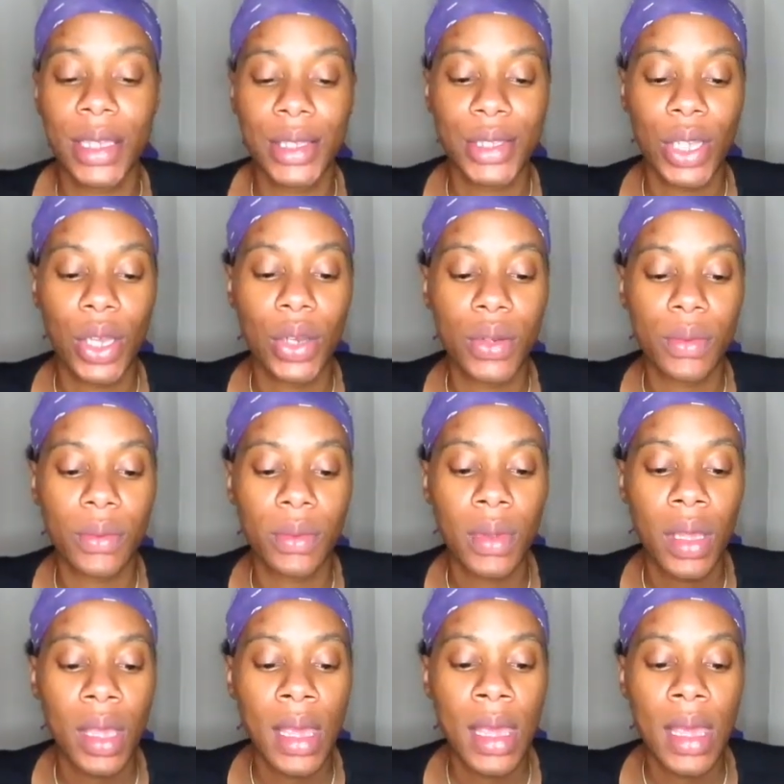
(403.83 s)
So
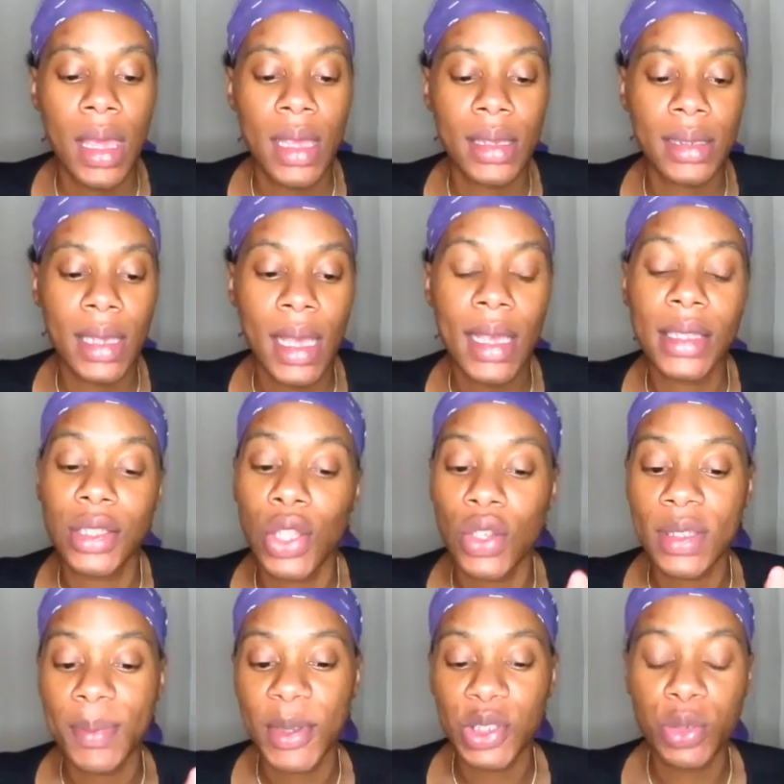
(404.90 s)
it says no
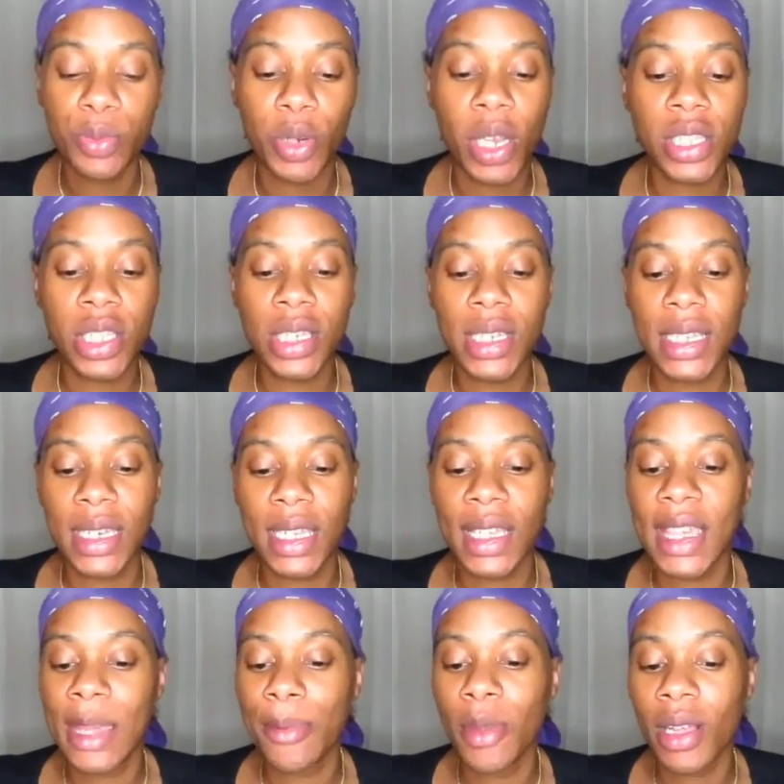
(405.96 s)
special bras are needed.
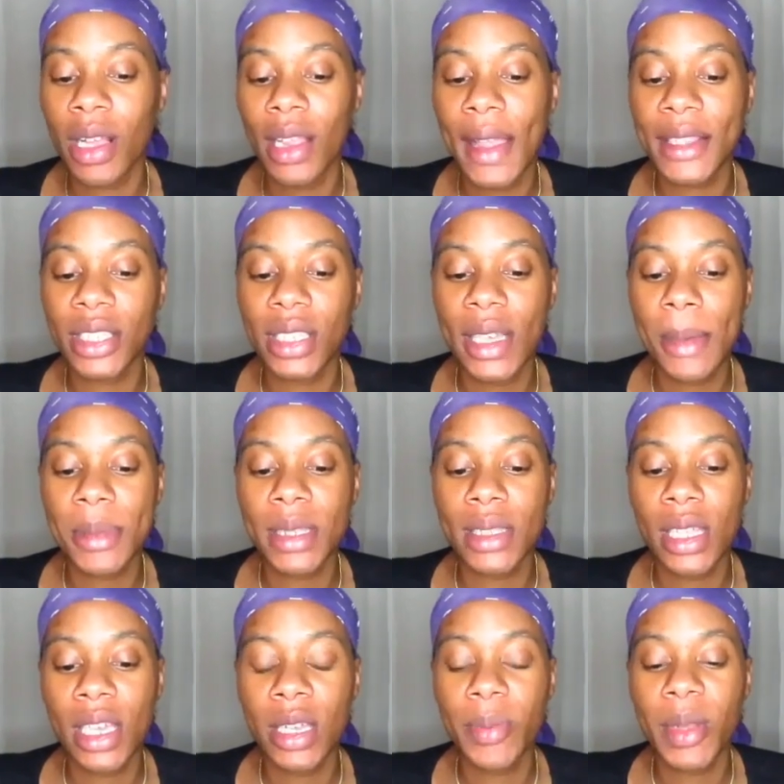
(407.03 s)
Keep your collection cup
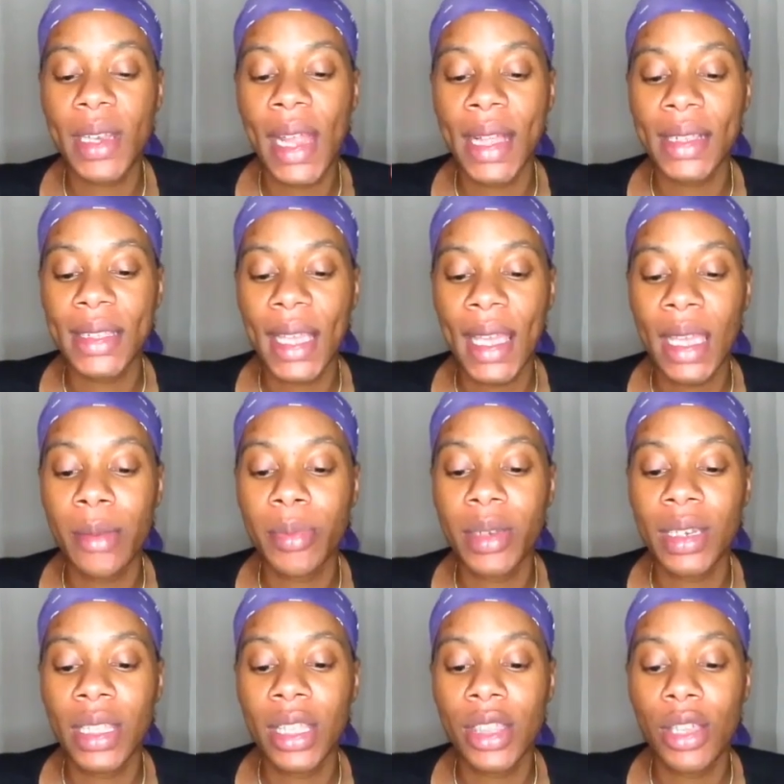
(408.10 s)
snug but not tight
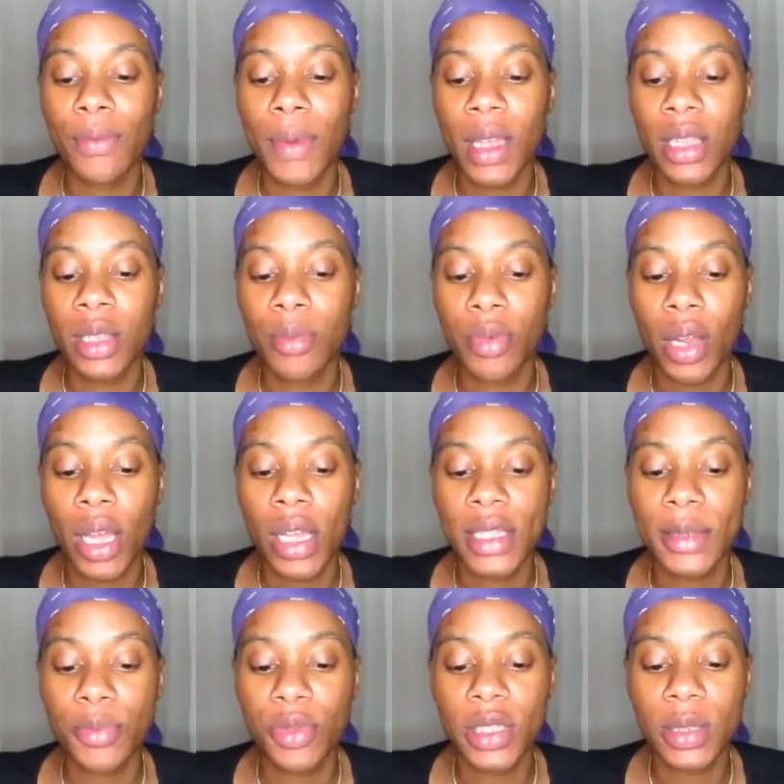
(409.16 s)
beneath your regular bras,
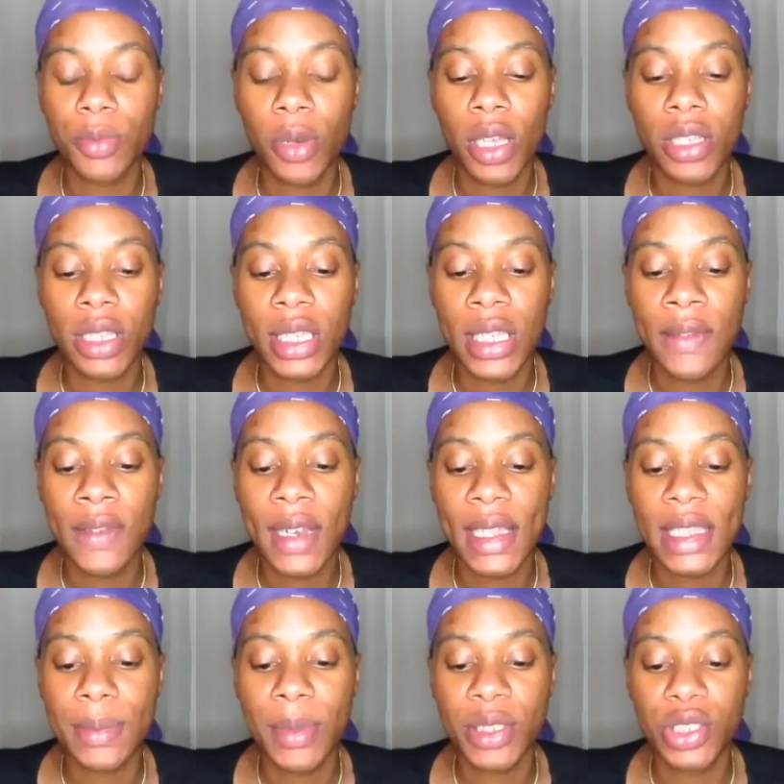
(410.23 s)
sports bras, or even
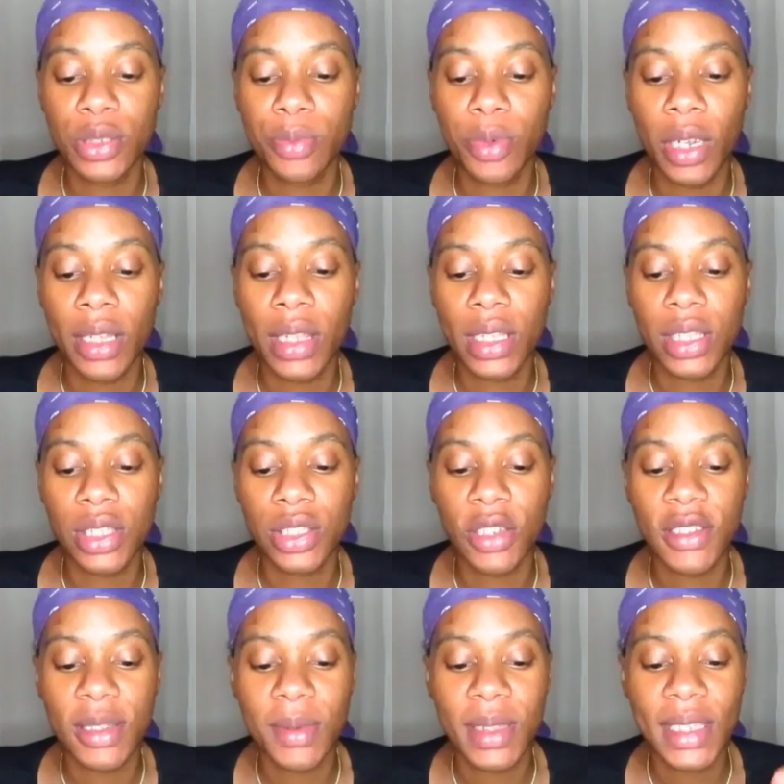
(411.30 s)
that special bra that
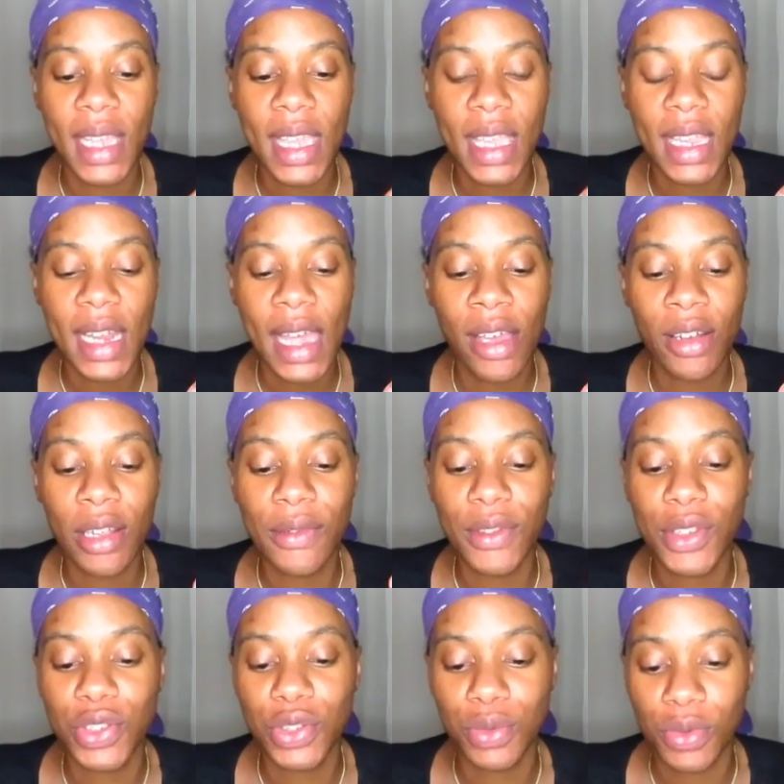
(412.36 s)
deserves to be taken out of
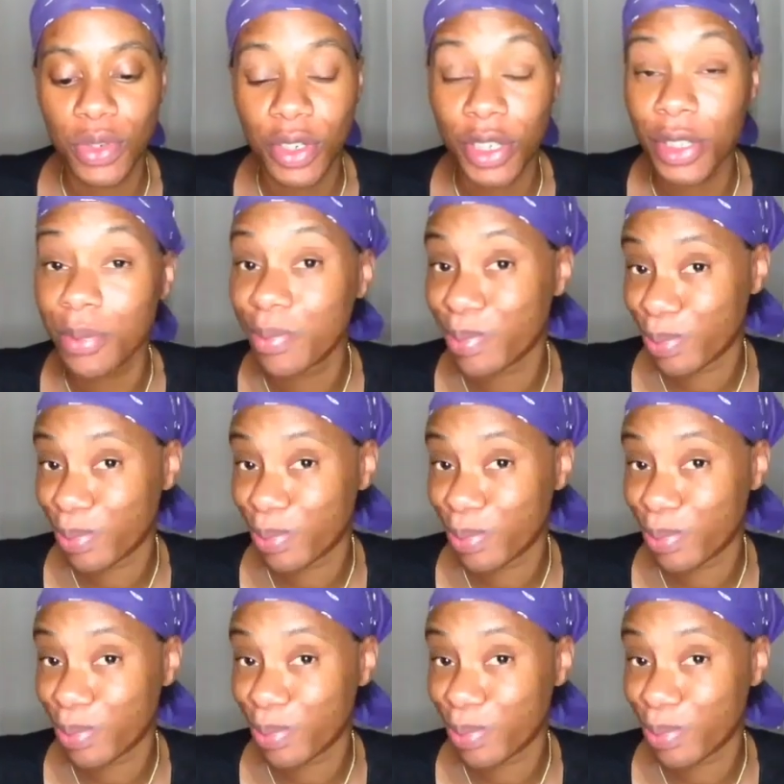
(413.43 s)
the drawer.